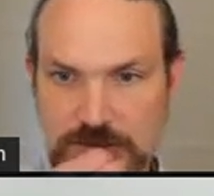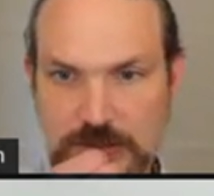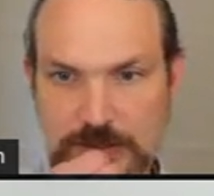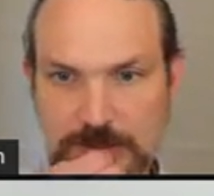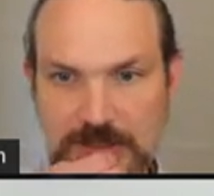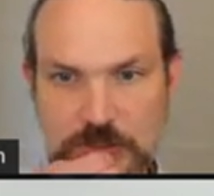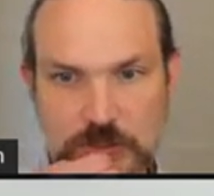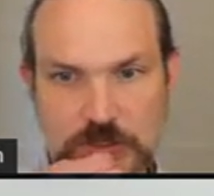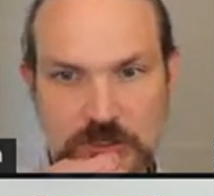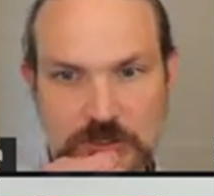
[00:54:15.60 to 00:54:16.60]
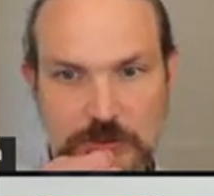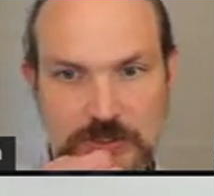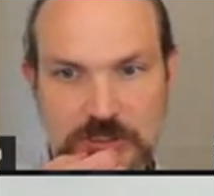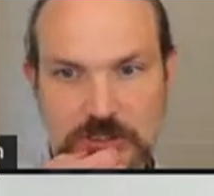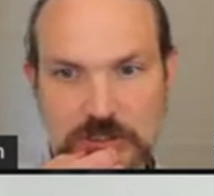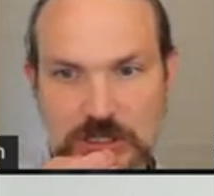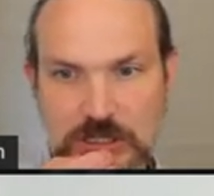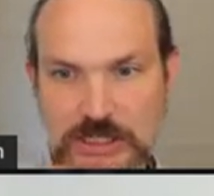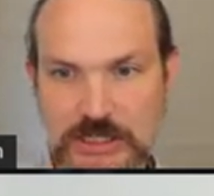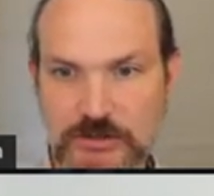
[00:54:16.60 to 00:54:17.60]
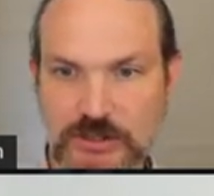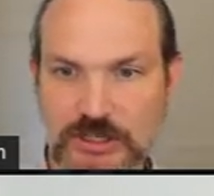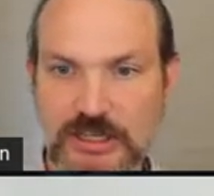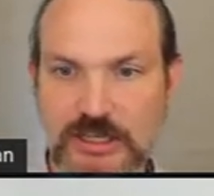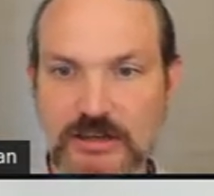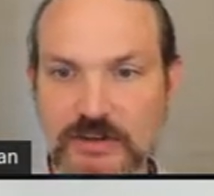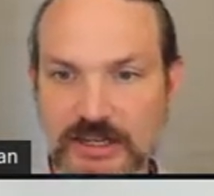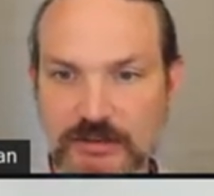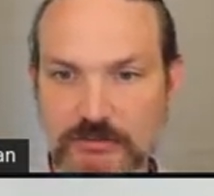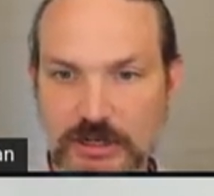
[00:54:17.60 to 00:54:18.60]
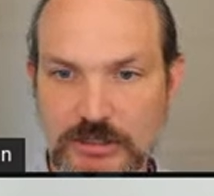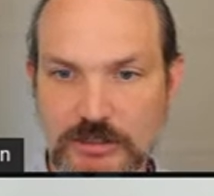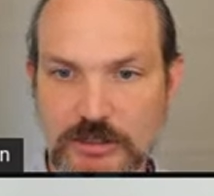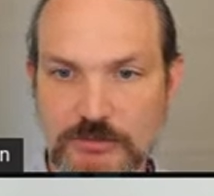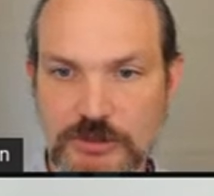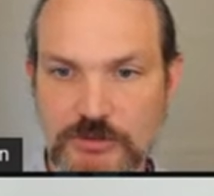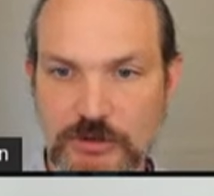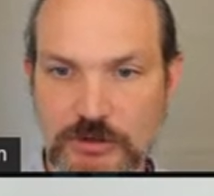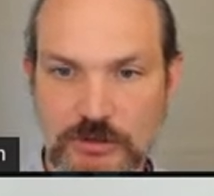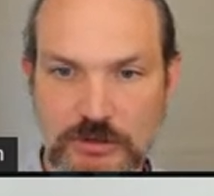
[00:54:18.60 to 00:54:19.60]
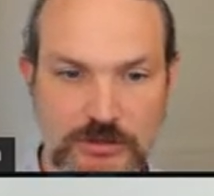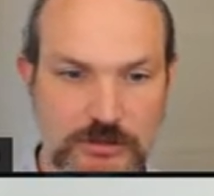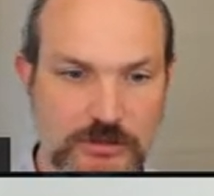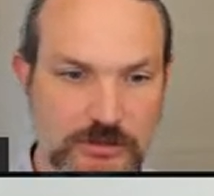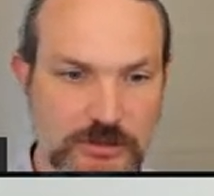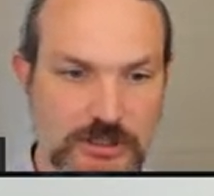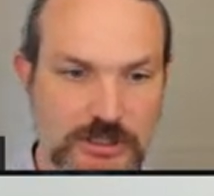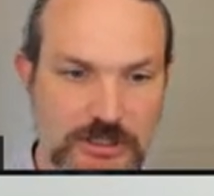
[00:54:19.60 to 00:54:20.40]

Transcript: so I'm not sure, Choco, which log you're thinking of. I can run kube control